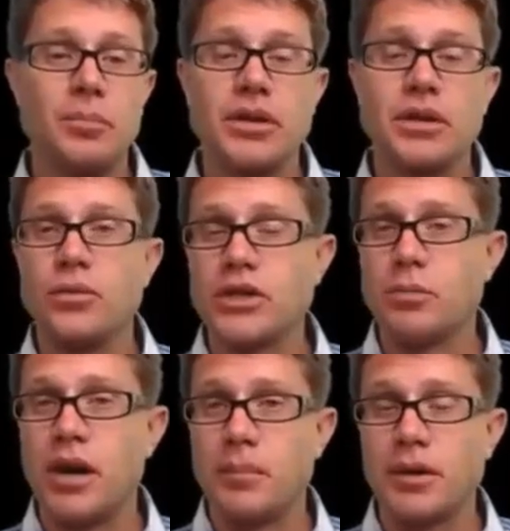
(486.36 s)
to predict
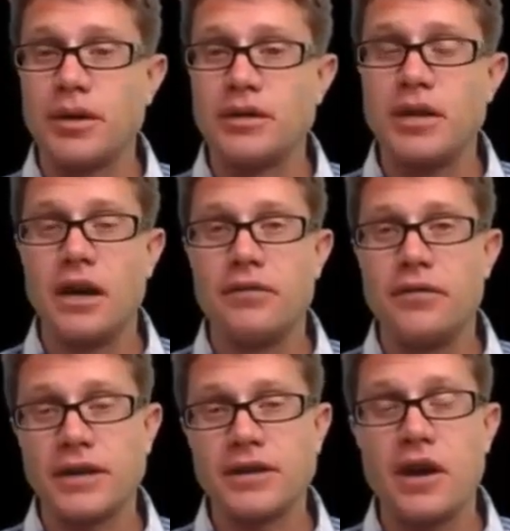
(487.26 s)
which properties
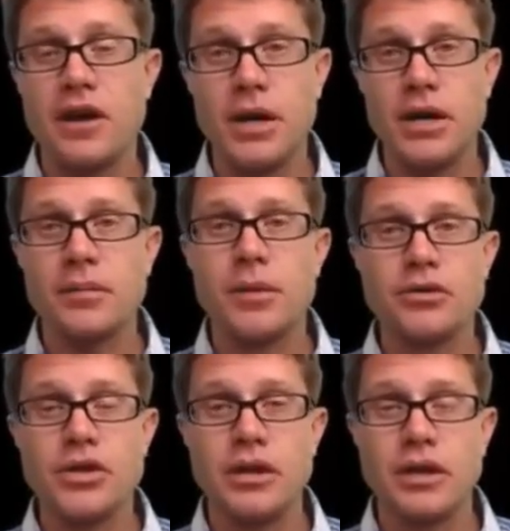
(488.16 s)
affect harmonic
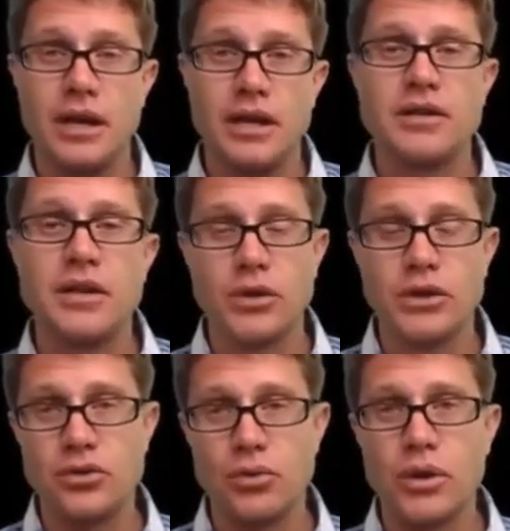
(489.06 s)
motion? Again, it's a
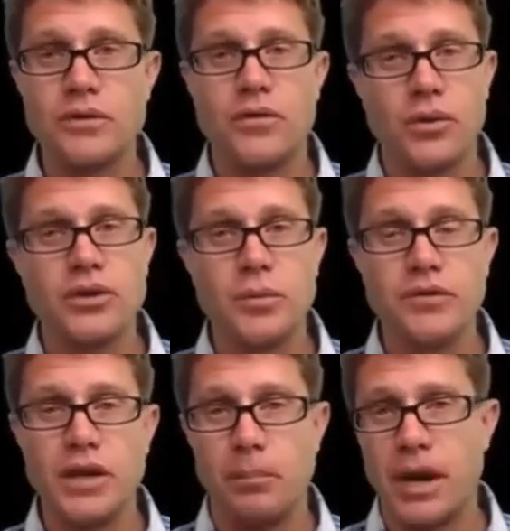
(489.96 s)
restoring force
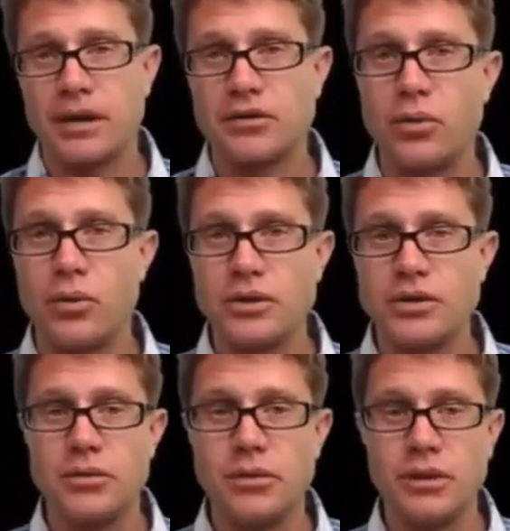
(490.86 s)
moving it back
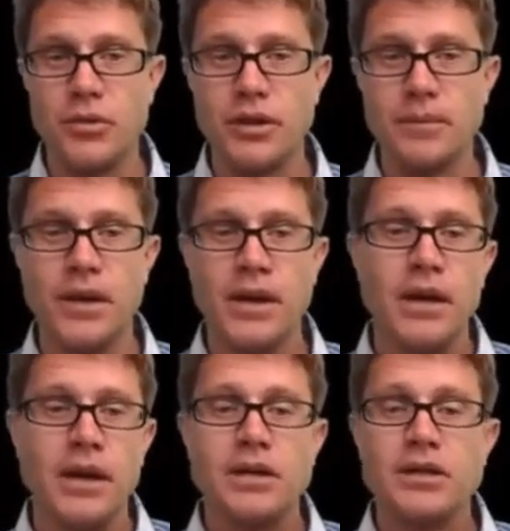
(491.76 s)
towards equilibrium.
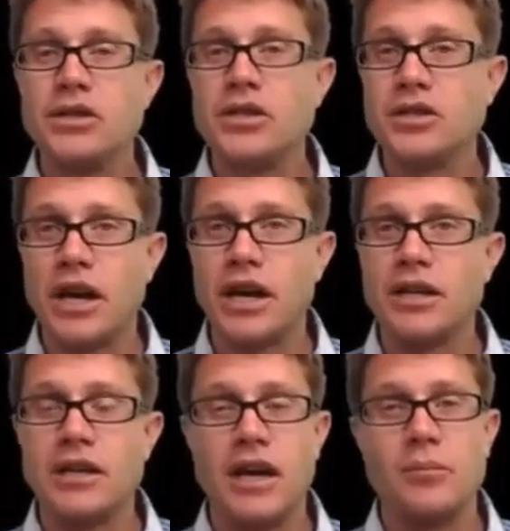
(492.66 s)
Could you
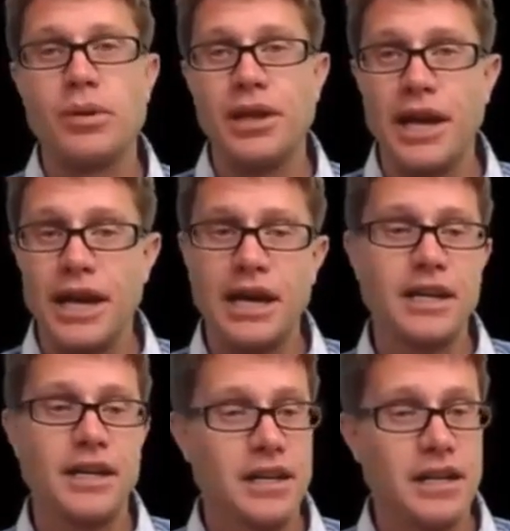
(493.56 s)
design and
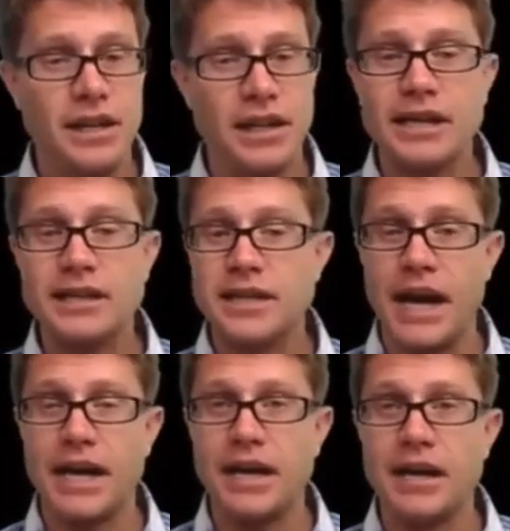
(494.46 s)
plan and collect
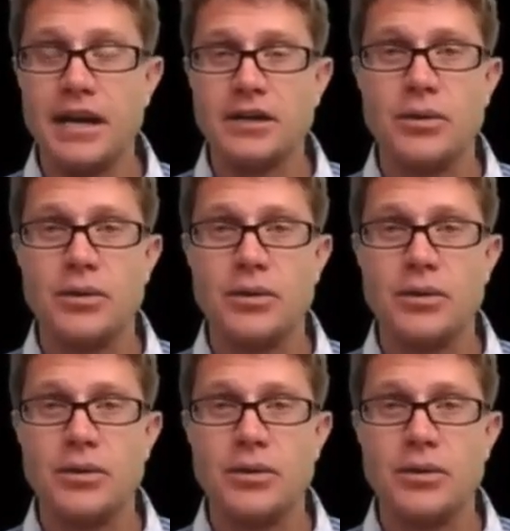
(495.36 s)
data